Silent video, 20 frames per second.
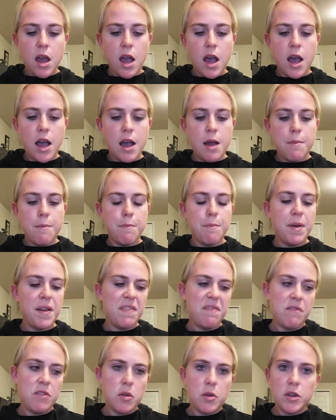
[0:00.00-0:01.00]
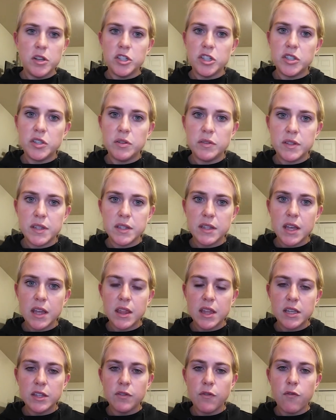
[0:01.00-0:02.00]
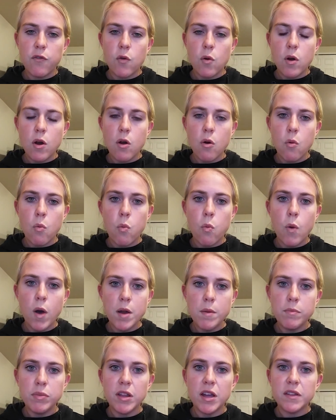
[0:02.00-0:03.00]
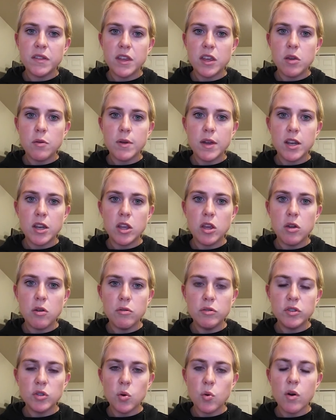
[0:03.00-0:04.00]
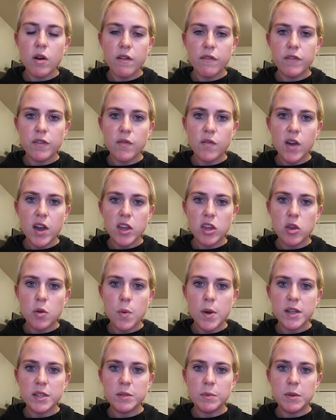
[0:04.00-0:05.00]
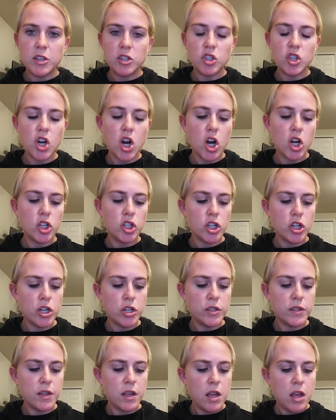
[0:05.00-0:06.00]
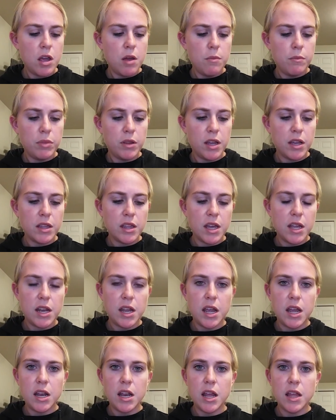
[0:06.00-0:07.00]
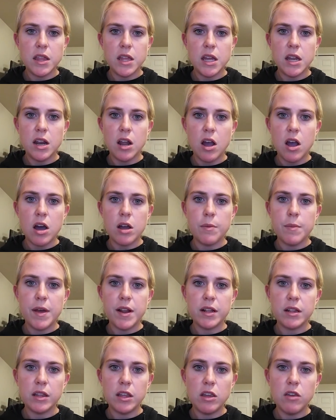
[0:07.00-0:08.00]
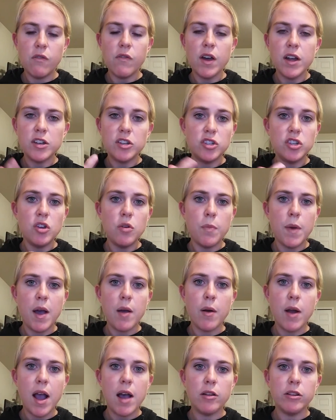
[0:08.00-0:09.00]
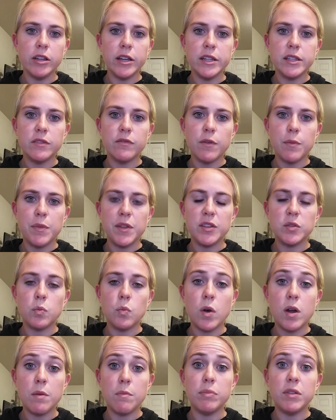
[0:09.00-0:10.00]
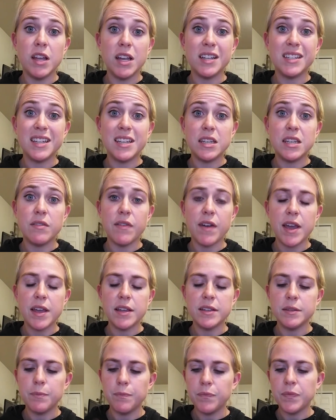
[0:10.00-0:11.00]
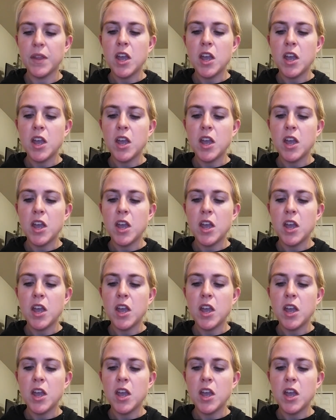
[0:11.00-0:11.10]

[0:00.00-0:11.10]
But you can just use this like this for one plug that you can use, or if you've got USB chargers, plug that in and then automatically you've got two power outlets from this one plugged in device.